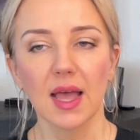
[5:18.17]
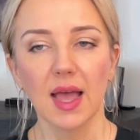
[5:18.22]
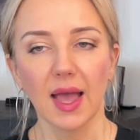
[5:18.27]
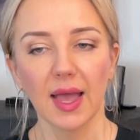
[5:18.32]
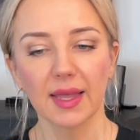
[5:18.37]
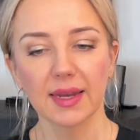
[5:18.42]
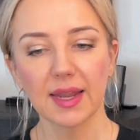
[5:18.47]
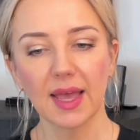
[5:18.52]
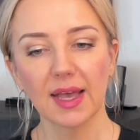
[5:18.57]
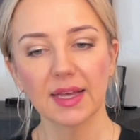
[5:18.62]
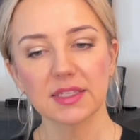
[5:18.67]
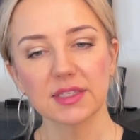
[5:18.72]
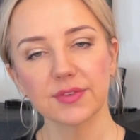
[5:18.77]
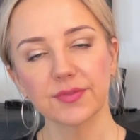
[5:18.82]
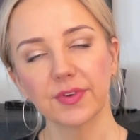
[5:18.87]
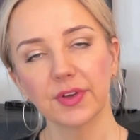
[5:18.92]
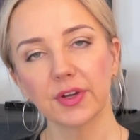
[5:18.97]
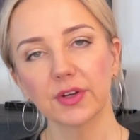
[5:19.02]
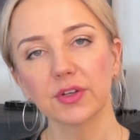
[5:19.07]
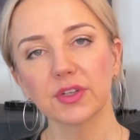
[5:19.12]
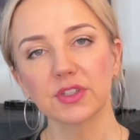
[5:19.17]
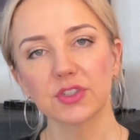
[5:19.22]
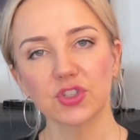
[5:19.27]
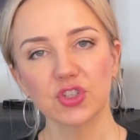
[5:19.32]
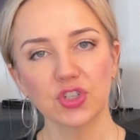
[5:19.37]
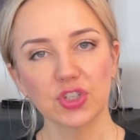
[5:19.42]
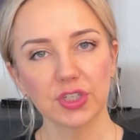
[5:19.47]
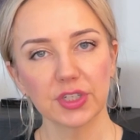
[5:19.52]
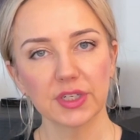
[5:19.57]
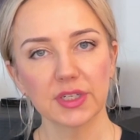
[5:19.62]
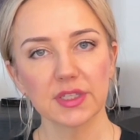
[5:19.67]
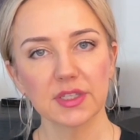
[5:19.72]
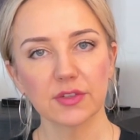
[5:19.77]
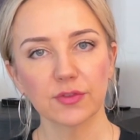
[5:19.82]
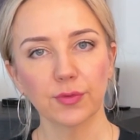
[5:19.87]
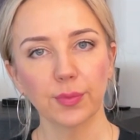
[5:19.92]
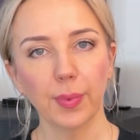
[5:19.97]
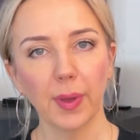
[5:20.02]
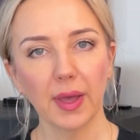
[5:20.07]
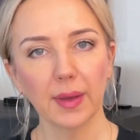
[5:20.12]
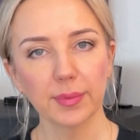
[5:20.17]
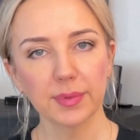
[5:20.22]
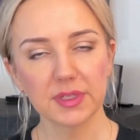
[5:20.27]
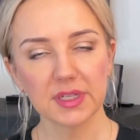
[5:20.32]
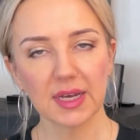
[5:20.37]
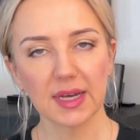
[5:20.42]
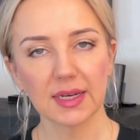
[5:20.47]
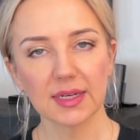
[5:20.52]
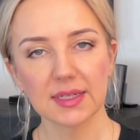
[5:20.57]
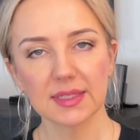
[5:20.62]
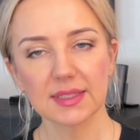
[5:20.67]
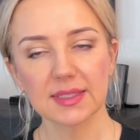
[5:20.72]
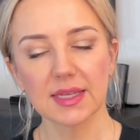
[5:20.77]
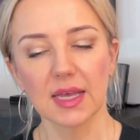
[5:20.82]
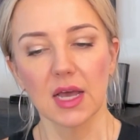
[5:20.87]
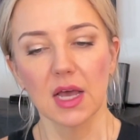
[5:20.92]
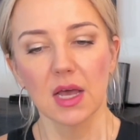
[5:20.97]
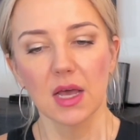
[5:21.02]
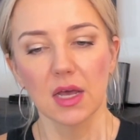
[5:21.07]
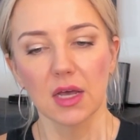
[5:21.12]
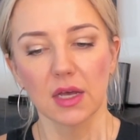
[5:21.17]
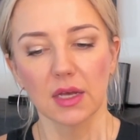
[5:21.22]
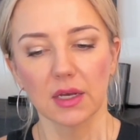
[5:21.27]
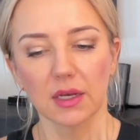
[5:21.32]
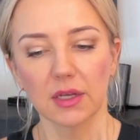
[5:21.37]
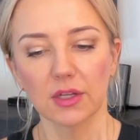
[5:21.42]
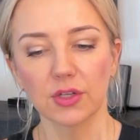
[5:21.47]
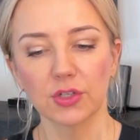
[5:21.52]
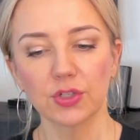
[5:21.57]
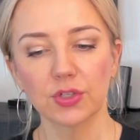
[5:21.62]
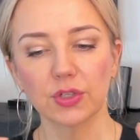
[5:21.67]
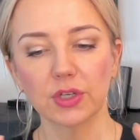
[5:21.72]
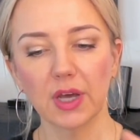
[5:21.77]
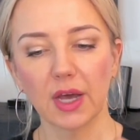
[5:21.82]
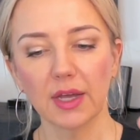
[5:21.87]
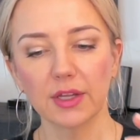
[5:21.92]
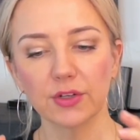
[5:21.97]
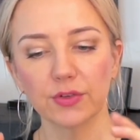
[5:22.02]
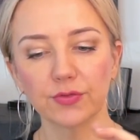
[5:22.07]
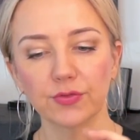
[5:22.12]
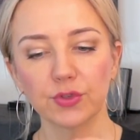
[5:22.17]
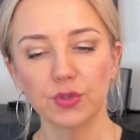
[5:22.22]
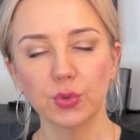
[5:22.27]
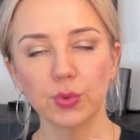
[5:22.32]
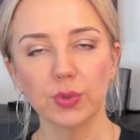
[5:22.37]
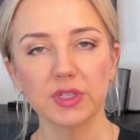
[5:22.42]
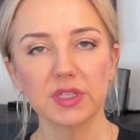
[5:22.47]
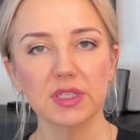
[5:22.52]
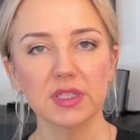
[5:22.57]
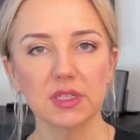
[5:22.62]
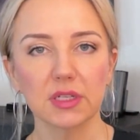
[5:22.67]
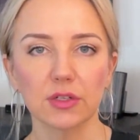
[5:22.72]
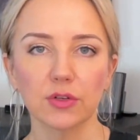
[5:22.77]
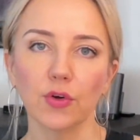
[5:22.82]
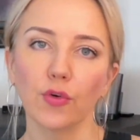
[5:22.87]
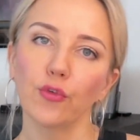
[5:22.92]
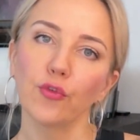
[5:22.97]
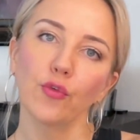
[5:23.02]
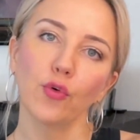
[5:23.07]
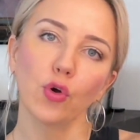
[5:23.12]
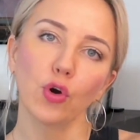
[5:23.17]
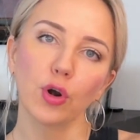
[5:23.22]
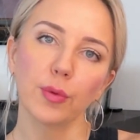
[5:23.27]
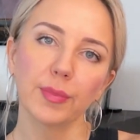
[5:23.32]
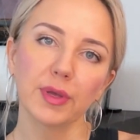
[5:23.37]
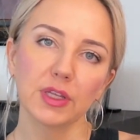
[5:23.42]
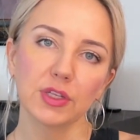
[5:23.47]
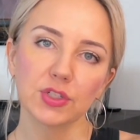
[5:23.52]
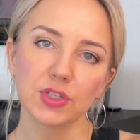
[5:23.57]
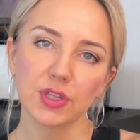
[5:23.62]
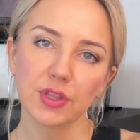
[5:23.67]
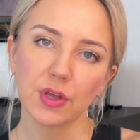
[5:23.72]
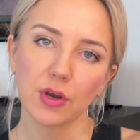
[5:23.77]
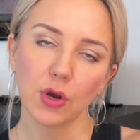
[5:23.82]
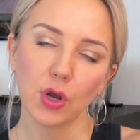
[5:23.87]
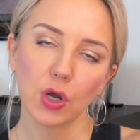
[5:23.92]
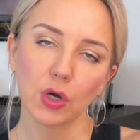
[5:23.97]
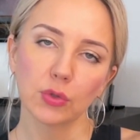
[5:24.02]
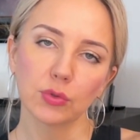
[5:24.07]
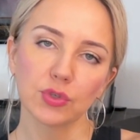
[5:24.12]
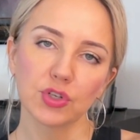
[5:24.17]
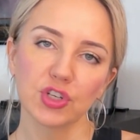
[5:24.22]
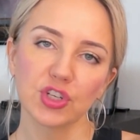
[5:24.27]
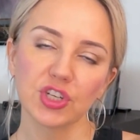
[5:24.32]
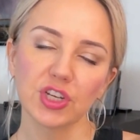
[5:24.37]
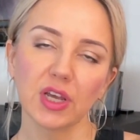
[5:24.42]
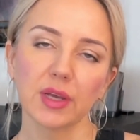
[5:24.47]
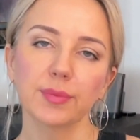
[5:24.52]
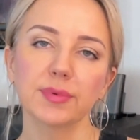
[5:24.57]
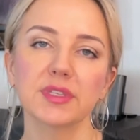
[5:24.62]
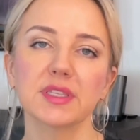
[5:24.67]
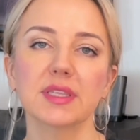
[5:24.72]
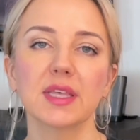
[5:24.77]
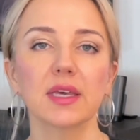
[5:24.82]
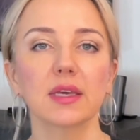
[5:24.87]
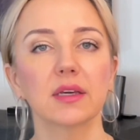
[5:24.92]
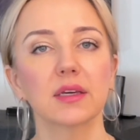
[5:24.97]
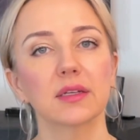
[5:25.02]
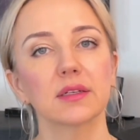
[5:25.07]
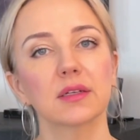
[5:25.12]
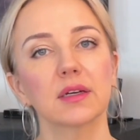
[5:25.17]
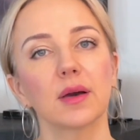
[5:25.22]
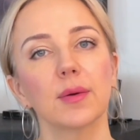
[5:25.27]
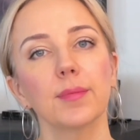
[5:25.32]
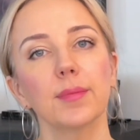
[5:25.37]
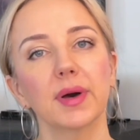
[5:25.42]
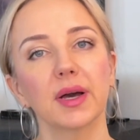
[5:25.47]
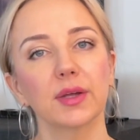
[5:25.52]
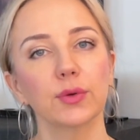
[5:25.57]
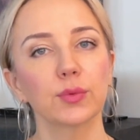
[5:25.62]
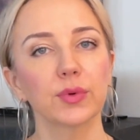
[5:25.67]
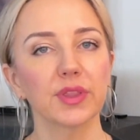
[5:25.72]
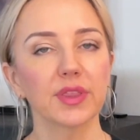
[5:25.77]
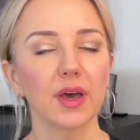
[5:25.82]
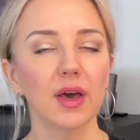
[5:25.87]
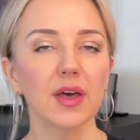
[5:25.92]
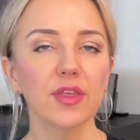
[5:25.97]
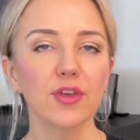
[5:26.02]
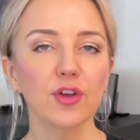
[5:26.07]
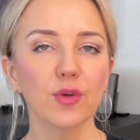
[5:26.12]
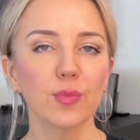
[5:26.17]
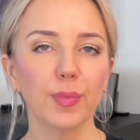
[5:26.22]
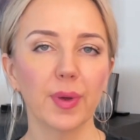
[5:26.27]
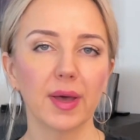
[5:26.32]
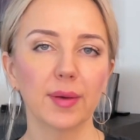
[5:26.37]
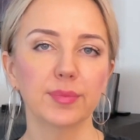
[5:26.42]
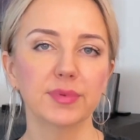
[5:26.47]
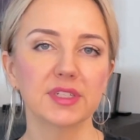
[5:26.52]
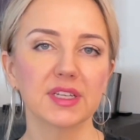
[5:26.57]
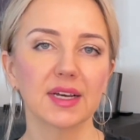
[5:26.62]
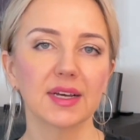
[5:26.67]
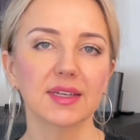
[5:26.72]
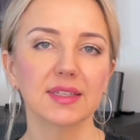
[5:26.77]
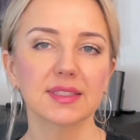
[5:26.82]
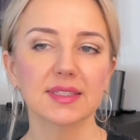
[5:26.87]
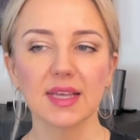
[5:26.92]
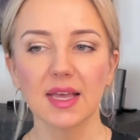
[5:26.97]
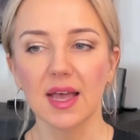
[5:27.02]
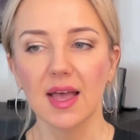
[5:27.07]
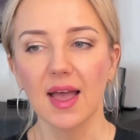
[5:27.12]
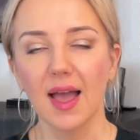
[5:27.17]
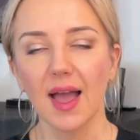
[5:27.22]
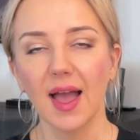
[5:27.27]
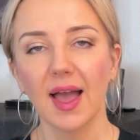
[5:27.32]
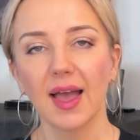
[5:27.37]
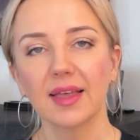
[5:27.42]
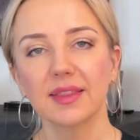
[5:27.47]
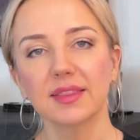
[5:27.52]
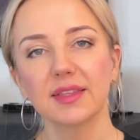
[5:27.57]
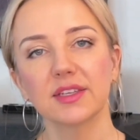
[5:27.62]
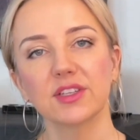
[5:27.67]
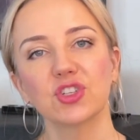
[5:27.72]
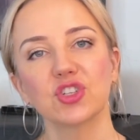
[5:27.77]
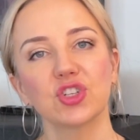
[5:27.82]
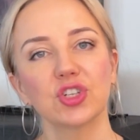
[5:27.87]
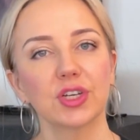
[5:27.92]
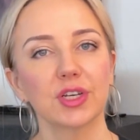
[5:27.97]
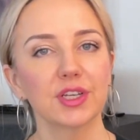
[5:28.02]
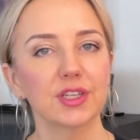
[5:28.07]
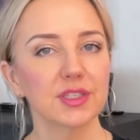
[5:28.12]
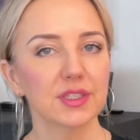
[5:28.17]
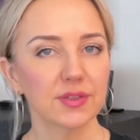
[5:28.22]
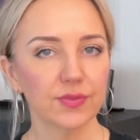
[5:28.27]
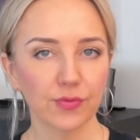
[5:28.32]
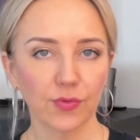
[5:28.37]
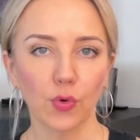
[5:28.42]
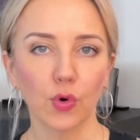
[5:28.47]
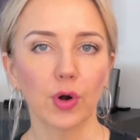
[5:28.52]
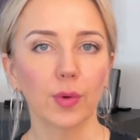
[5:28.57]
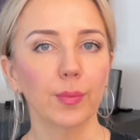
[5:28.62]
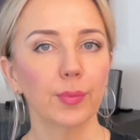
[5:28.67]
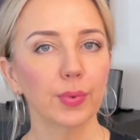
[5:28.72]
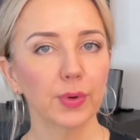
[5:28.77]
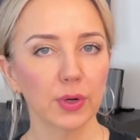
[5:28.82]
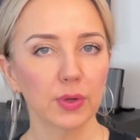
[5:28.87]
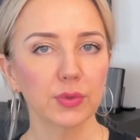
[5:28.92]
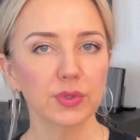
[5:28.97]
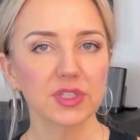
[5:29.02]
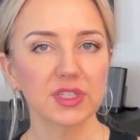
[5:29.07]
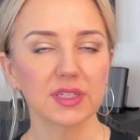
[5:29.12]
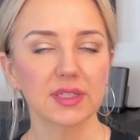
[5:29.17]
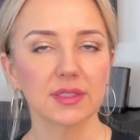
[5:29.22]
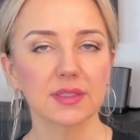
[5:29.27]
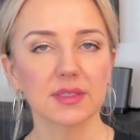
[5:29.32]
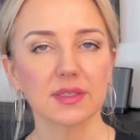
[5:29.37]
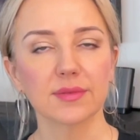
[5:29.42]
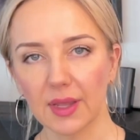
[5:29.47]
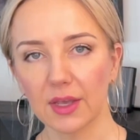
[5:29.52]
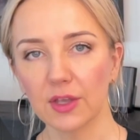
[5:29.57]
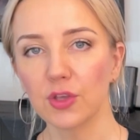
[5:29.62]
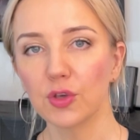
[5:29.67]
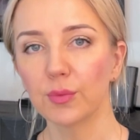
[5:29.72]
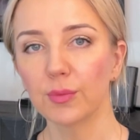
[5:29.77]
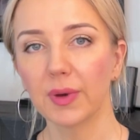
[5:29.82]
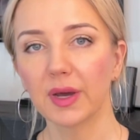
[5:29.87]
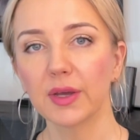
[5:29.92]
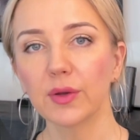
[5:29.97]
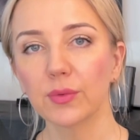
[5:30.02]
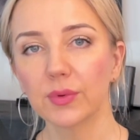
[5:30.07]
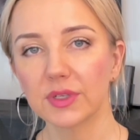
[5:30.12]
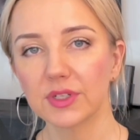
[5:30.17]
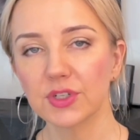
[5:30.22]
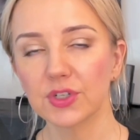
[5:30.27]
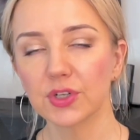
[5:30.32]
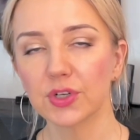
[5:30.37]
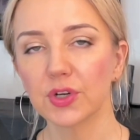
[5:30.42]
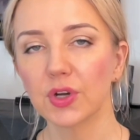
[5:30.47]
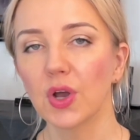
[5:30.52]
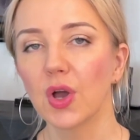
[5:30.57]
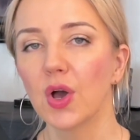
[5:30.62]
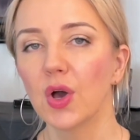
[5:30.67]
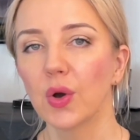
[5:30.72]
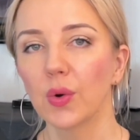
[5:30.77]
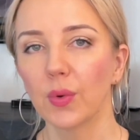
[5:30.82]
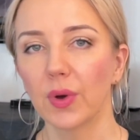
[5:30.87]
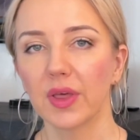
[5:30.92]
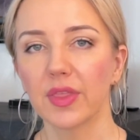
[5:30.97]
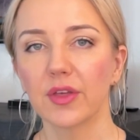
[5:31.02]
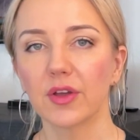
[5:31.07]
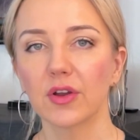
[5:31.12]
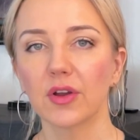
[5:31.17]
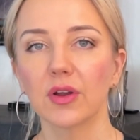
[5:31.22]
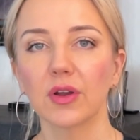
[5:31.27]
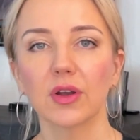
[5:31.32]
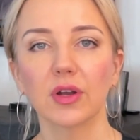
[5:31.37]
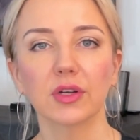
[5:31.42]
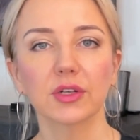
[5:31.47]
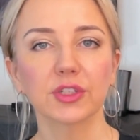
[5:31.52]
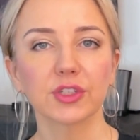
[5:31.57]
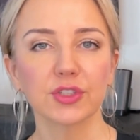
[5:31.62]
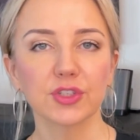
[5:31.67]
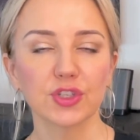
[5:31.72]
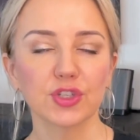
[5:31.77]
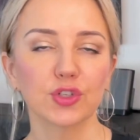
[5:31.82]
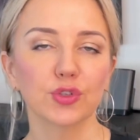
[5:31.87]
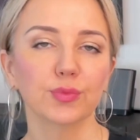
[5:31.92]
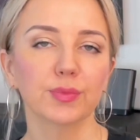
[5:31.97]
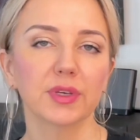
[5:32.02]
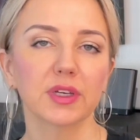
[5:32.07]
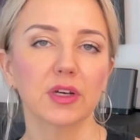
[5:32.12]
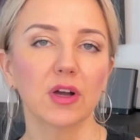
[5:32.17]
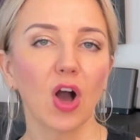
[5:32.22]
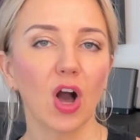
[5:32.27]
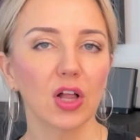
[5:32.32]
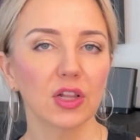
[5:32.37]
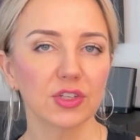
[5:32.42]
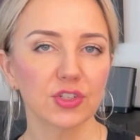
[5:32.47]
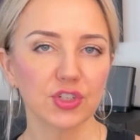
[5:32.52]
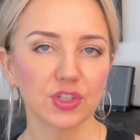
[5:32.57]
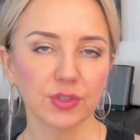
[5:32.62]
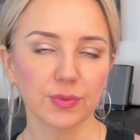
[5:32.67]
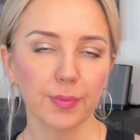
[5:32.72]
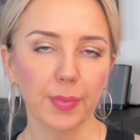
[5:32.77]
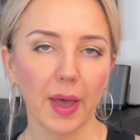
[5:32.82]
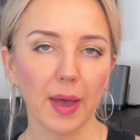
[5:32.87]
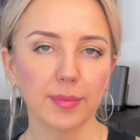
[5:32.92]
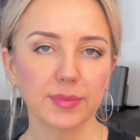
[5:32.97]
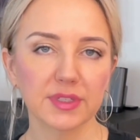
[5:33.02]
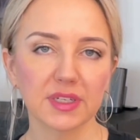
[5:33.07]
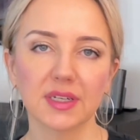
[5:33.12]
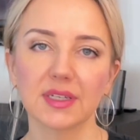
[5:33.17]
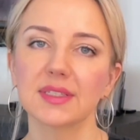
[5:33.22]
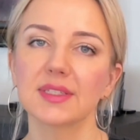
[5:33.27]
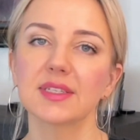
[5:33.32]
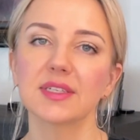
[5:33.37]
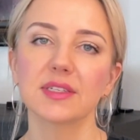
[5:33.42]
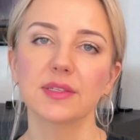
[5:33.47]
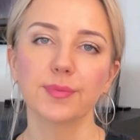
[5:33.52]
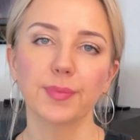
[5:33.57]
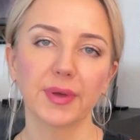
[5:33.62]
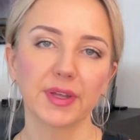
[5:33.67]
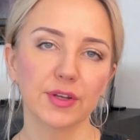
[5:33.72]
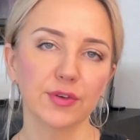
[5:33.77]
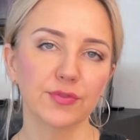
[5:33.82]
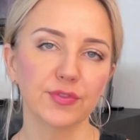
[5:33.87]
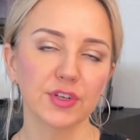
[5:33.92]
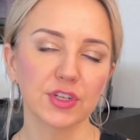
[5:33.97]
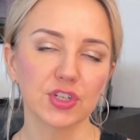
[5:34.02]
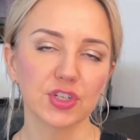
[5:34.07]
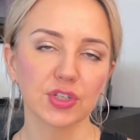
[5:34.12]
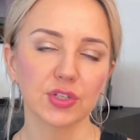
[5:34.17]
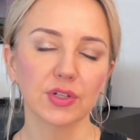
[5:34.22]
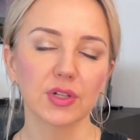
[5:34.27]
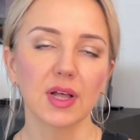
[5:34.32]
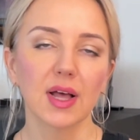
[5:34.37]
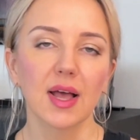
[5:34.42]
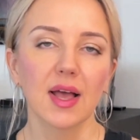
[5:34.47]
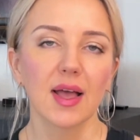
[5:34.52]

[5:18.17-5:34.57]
And as various chains of peptides kind of twist and form into their own shapes, they can combine with other peptides, and these chains form proteins. And you might wonder whether consuming collagen peptides is beneficial.